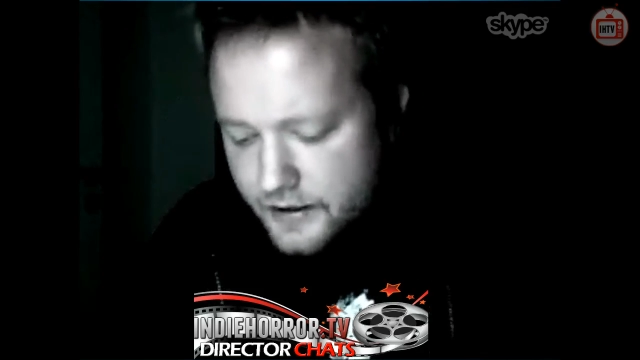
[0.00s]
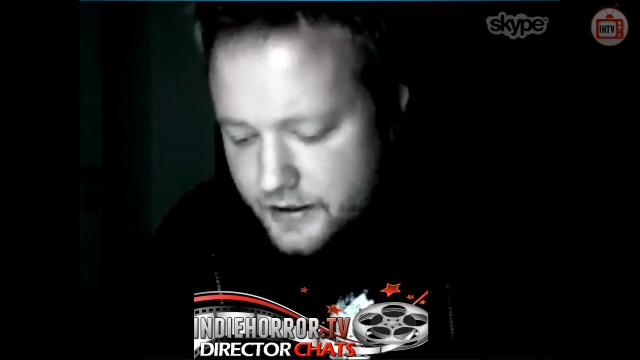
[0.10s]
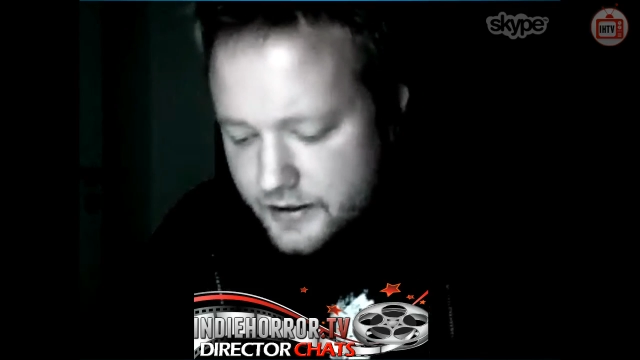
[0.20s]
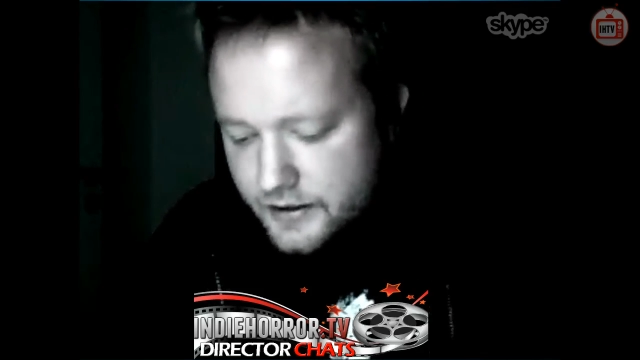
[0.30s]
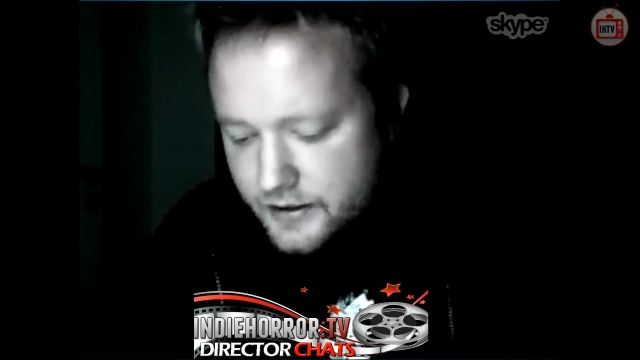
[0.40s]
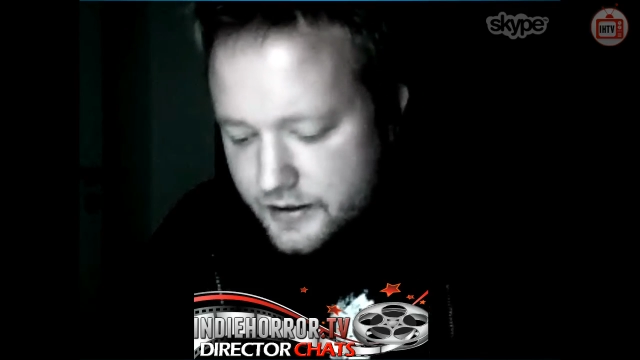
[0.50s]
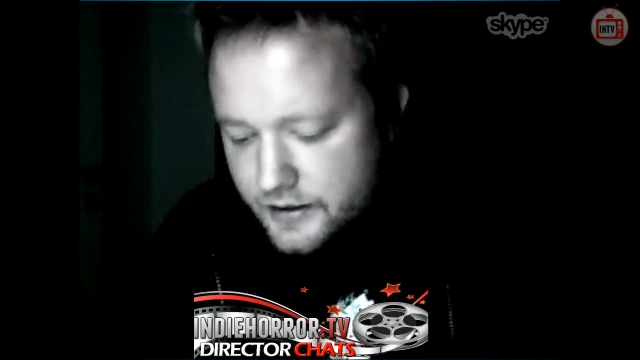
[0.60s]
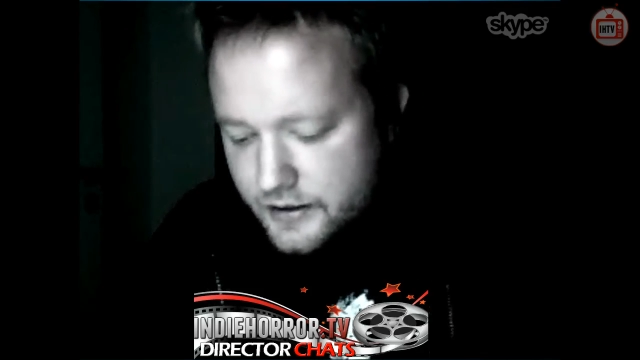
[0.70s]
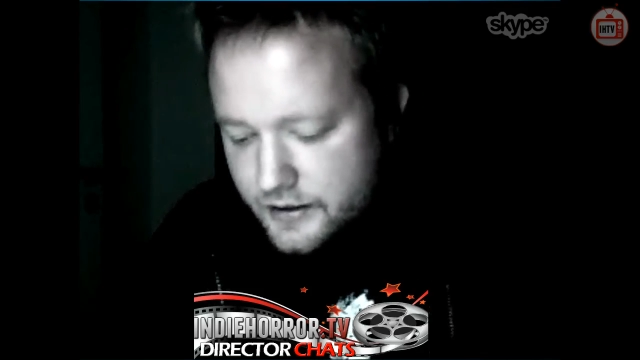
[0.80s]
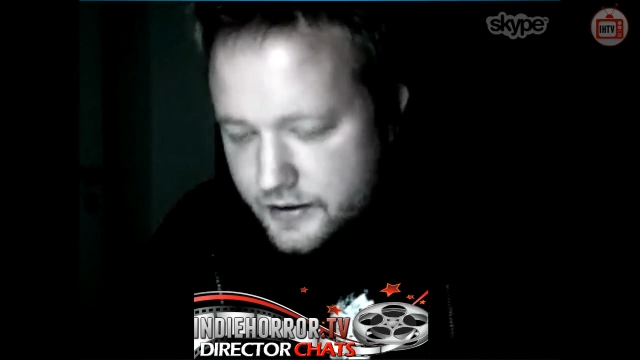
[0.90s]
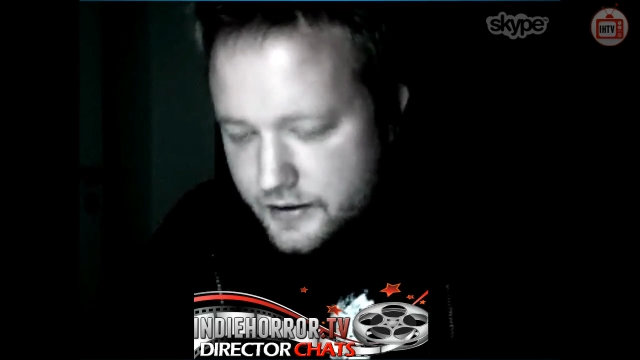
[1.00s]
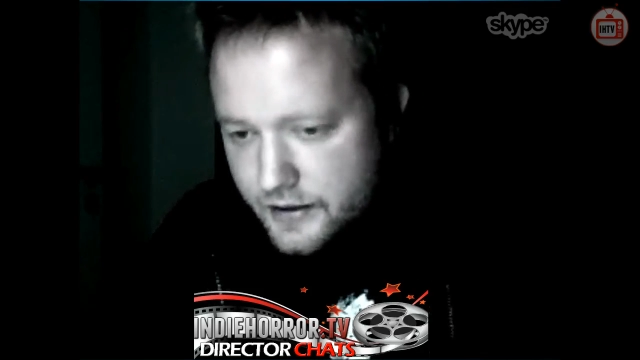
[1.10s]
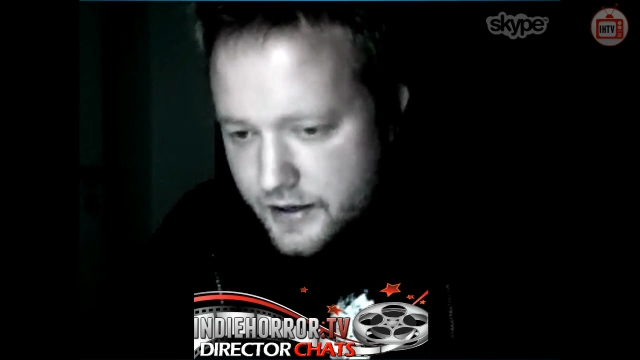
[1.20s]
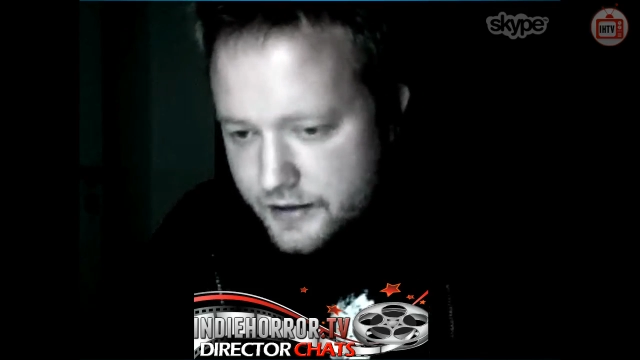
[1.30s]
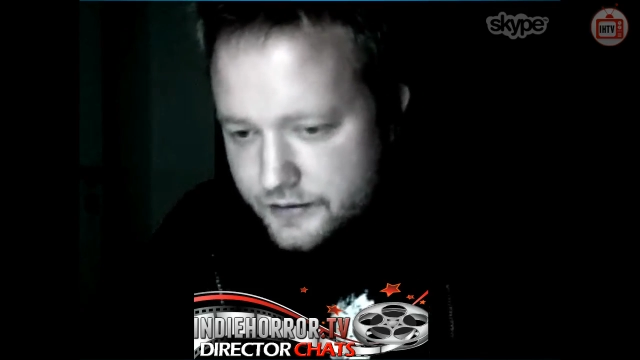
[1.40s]

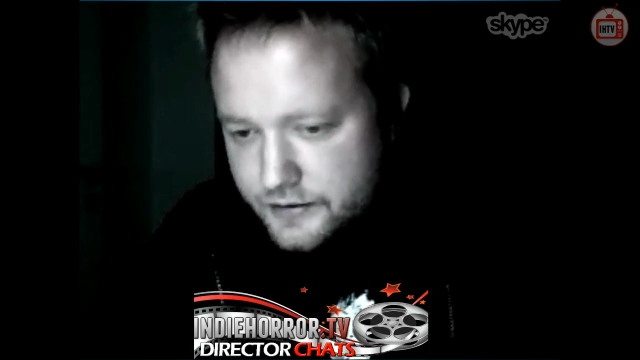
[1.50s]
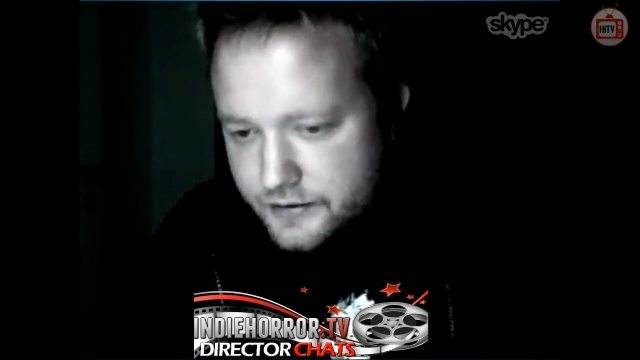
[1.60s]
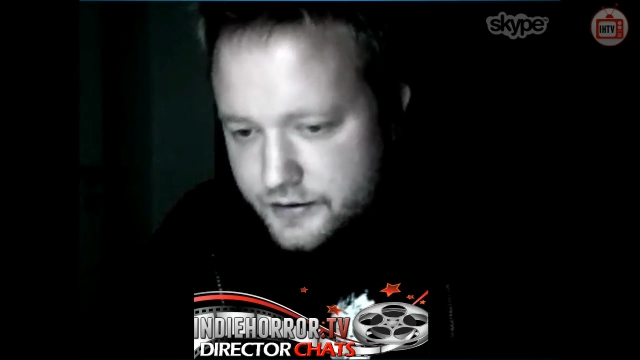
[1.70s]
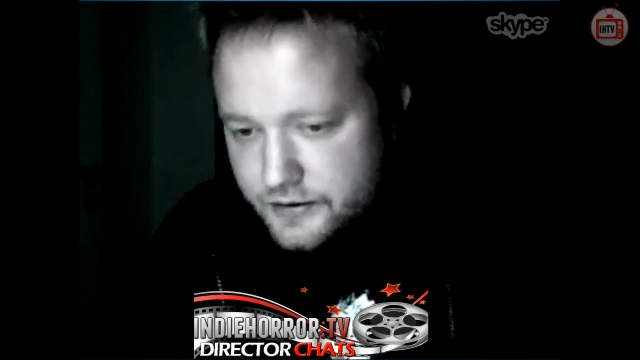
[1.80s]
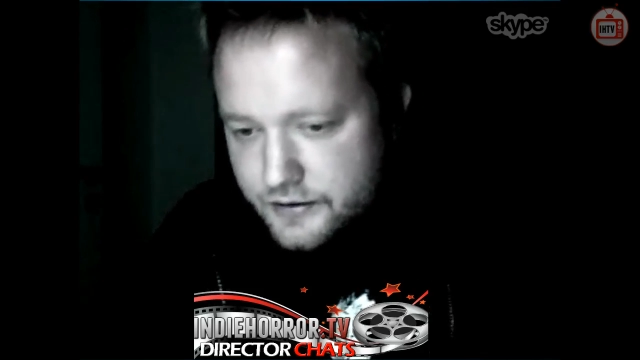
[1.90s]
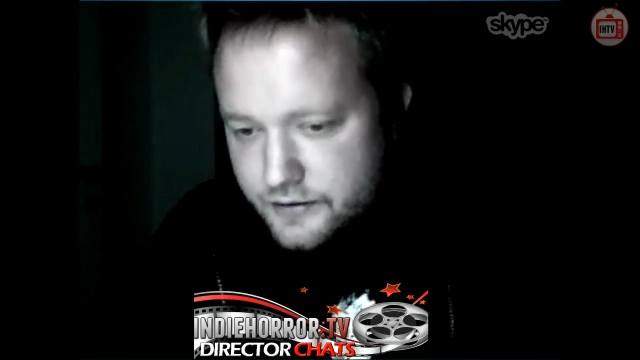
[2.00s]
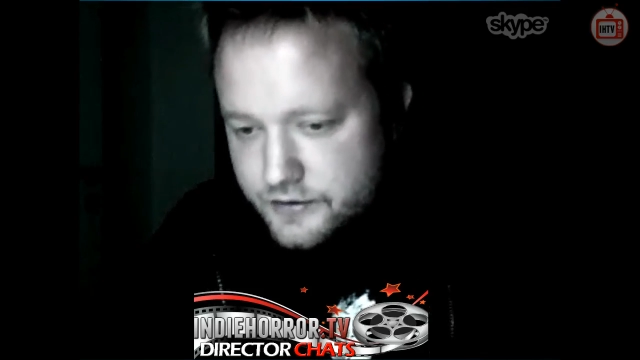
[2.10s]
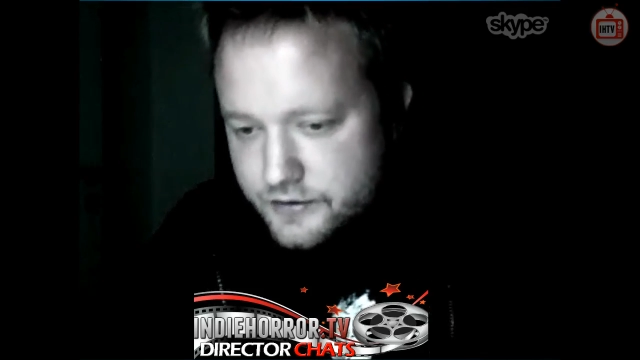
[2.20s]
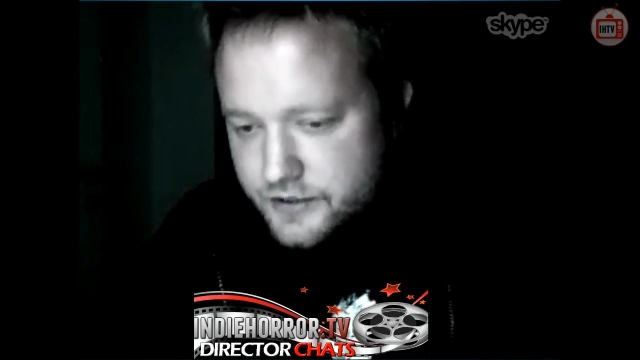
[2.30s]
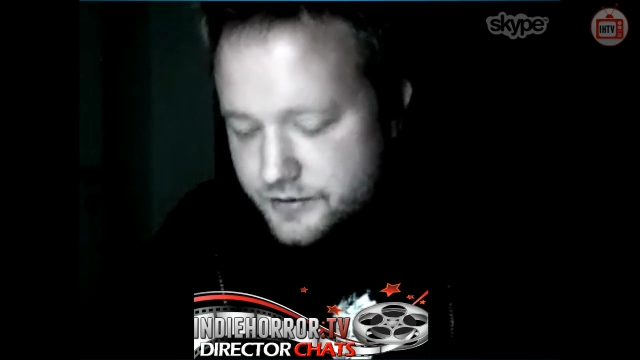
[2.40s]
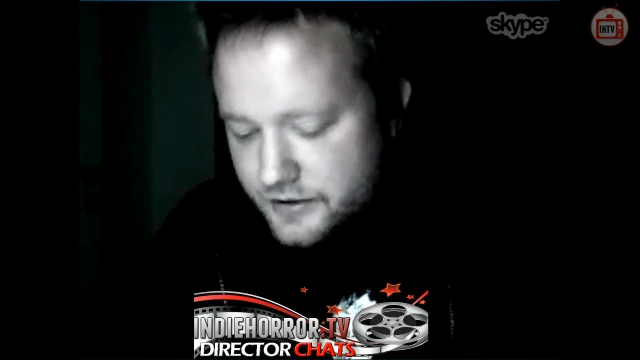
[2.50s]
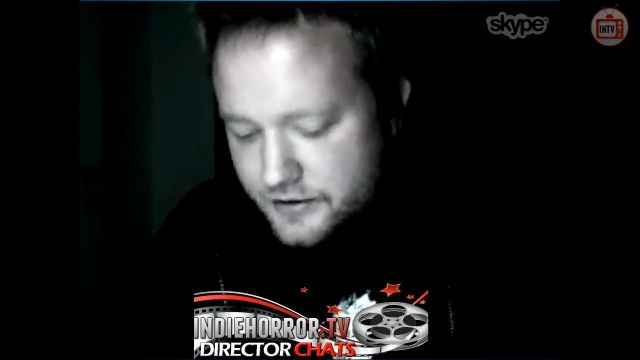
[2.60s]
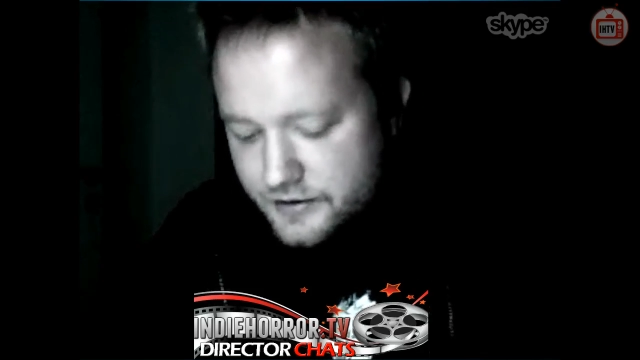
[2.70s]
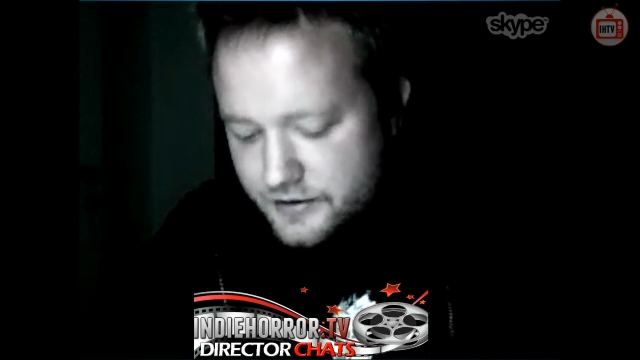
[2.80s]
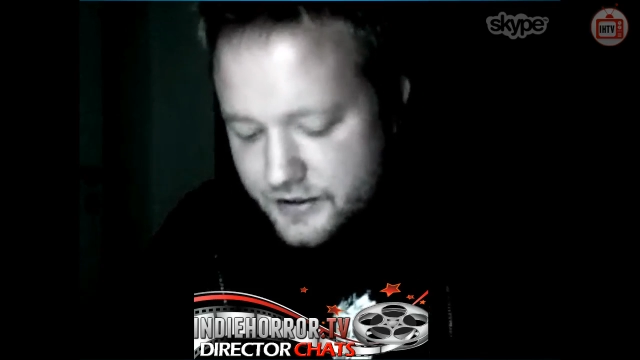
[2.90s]
And the reception
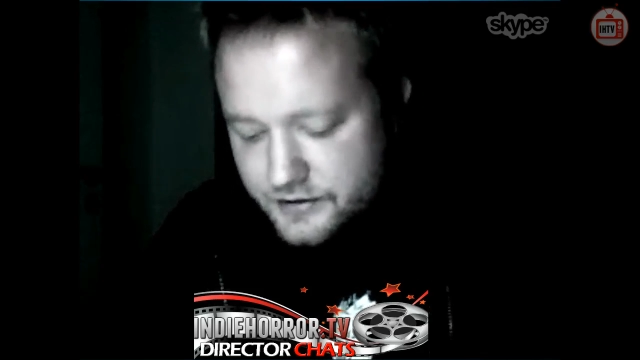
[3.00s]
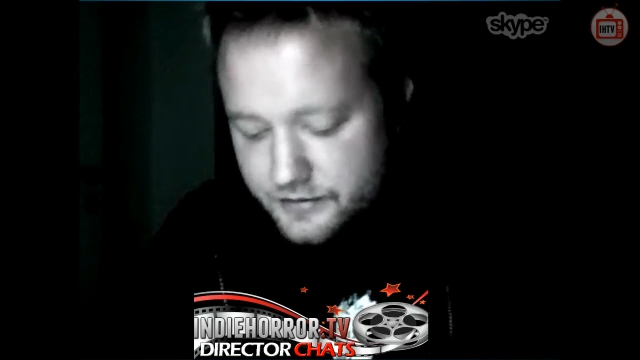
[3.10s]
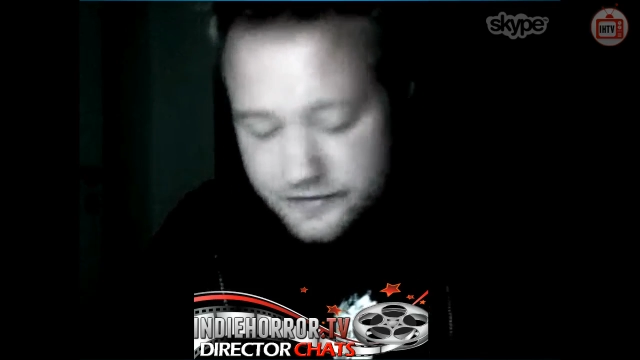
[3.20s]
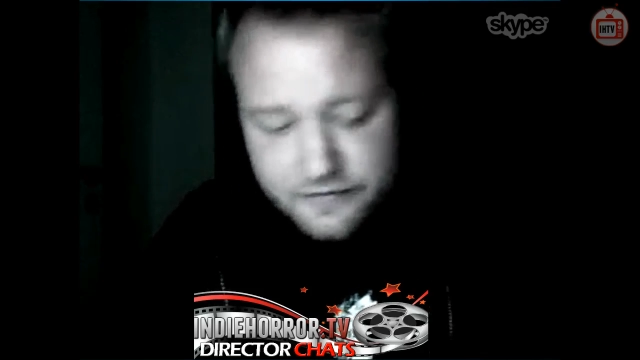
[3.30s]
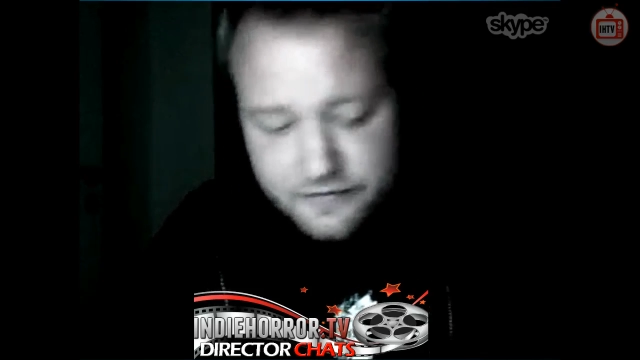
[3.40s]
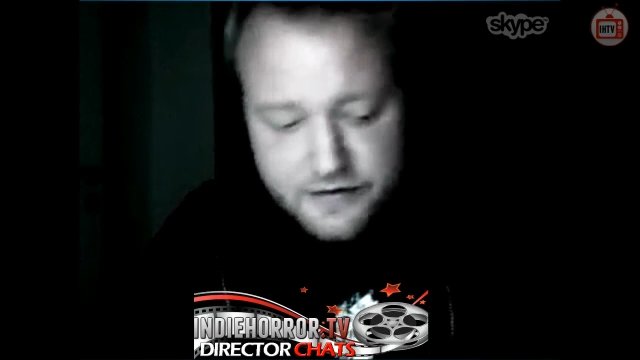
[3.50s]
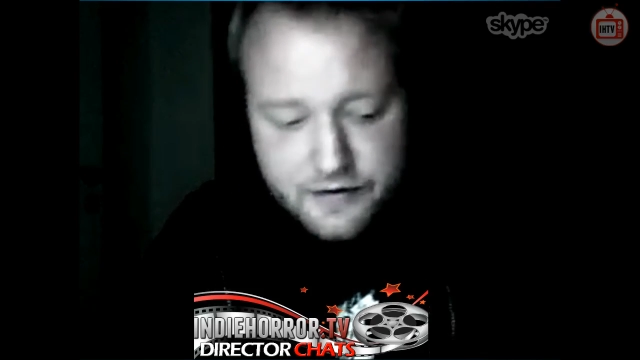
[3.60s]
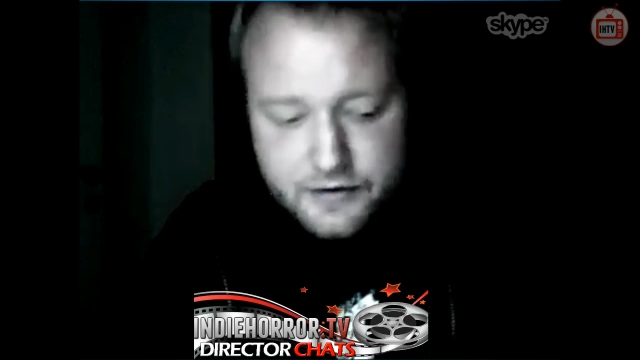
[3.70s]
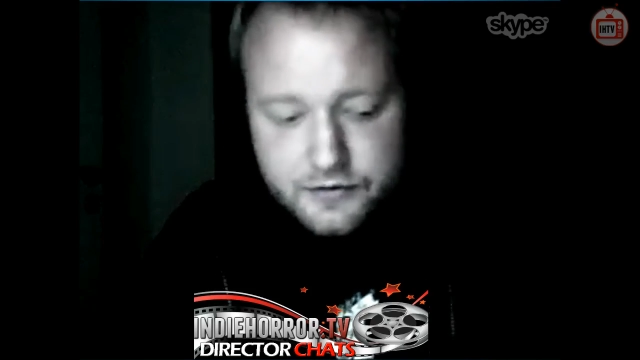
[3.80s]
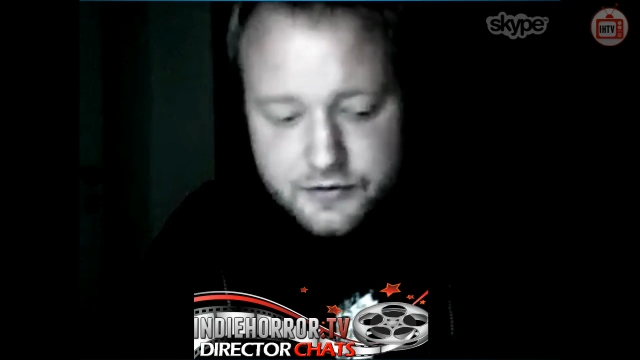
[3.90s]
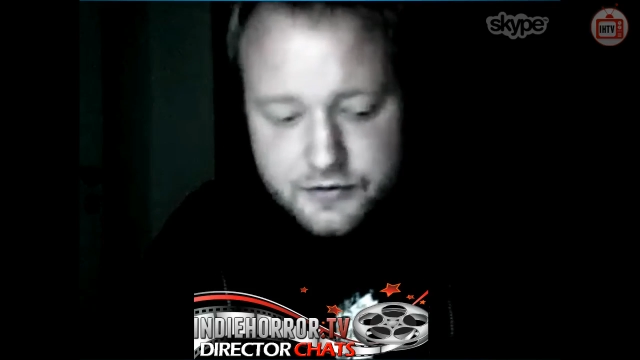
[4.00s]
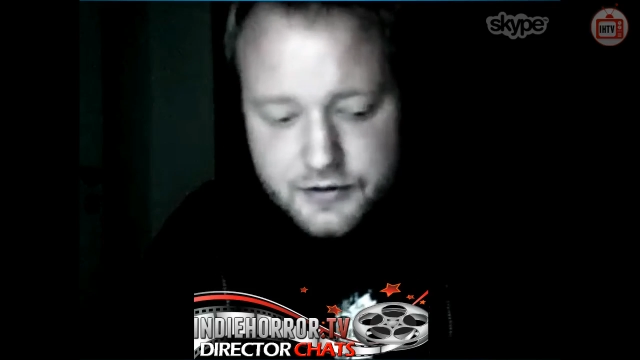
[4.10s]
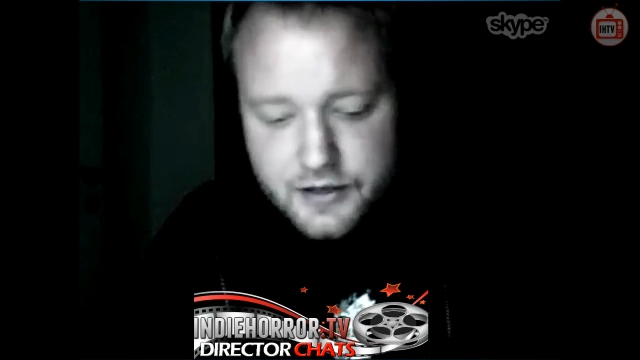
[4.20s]
has actually been very good.